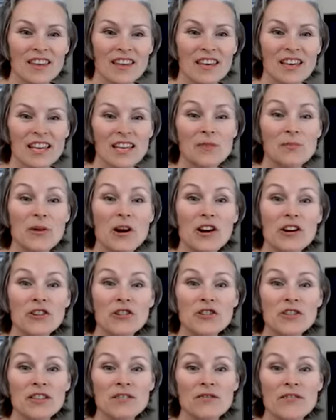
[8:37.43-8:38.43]
In
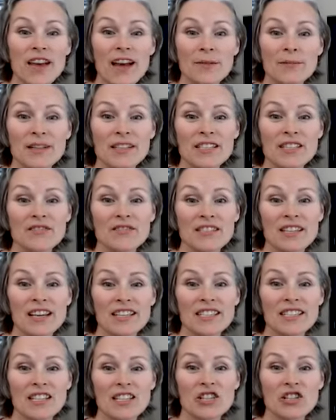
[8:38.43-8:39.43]
Partners and Families of Sex
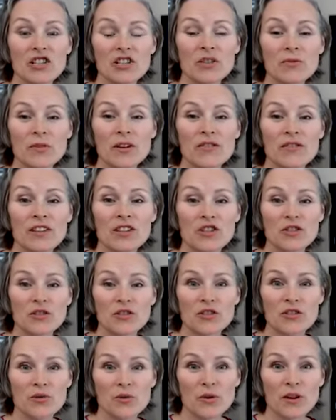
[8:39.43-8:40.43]
Addiction, we feature a
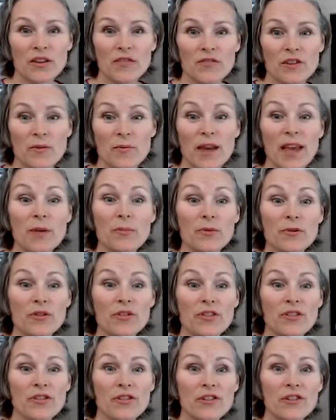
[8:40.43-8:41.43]
story from April
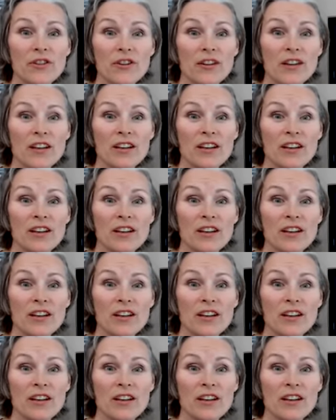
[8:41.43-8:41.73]
3rd,